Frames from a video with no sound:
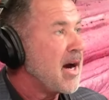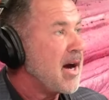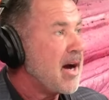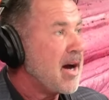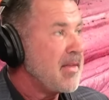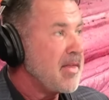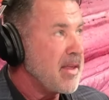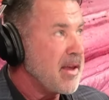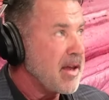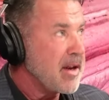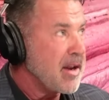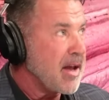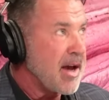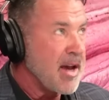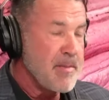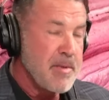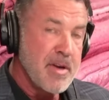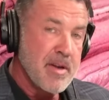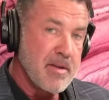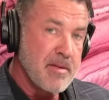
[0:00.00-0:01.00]
then
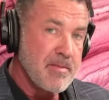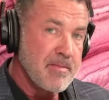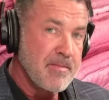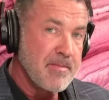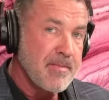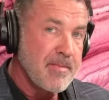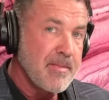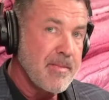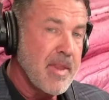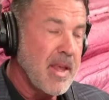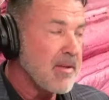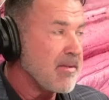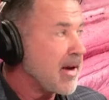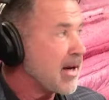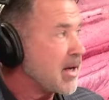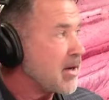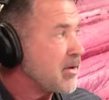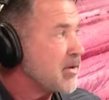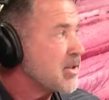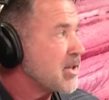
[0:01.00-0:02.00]
I'm in. If I
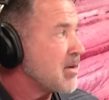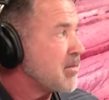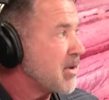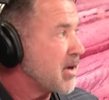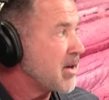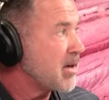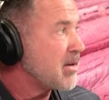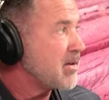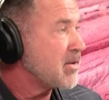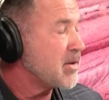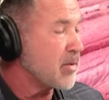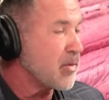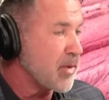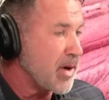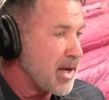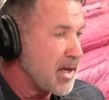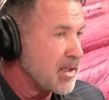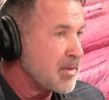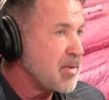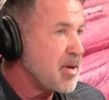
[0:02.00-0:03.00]
can do something to
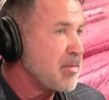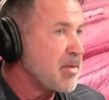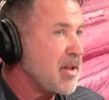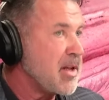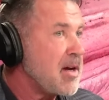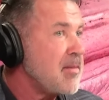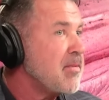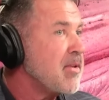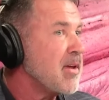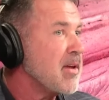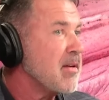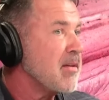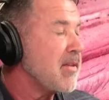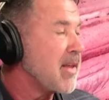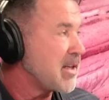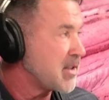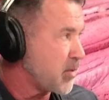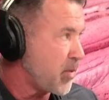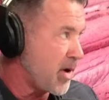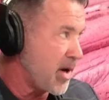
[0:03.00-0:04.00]
raise people up, then
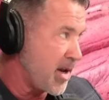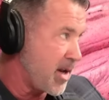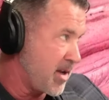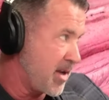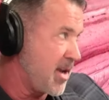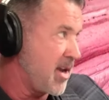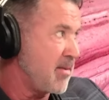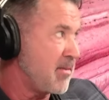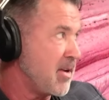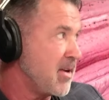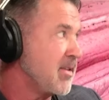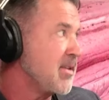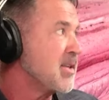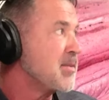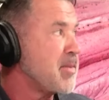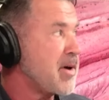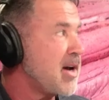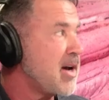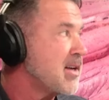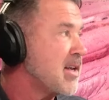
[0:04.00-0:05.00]
that's why I came into
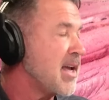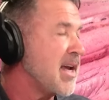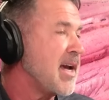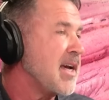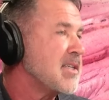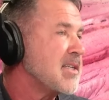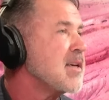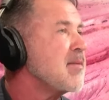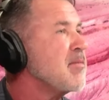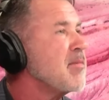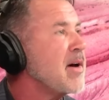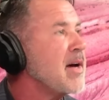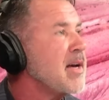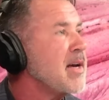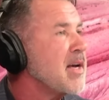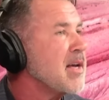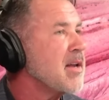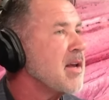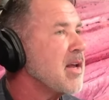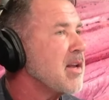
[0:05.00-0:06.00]
this podcast.
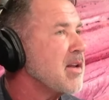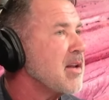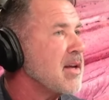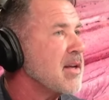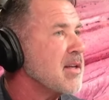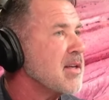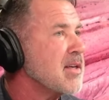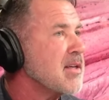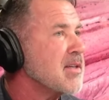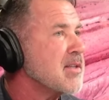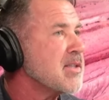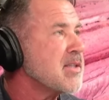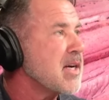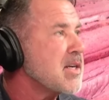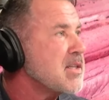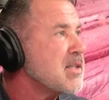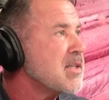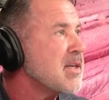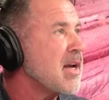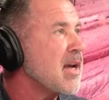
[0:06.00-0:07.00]
It is
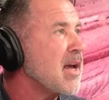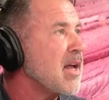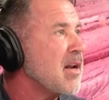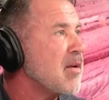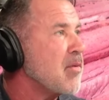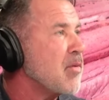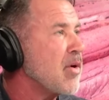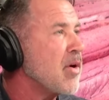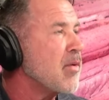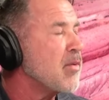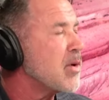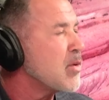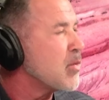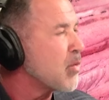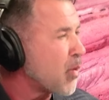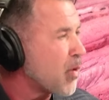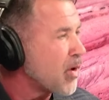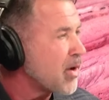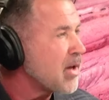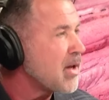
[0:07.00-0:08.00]
such a
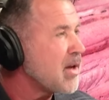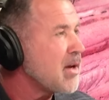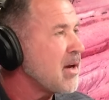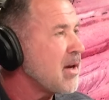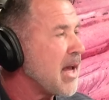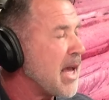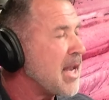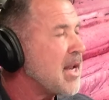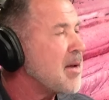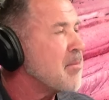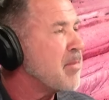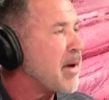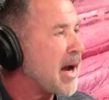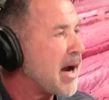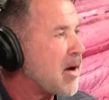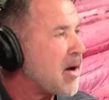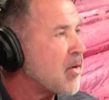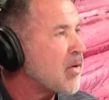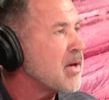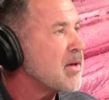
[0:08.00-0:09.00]
rewarding and
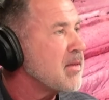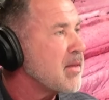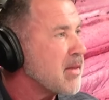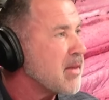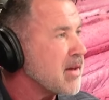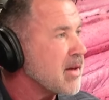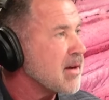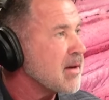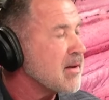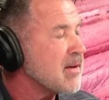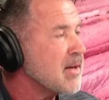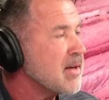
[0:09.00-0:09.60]
empowering thing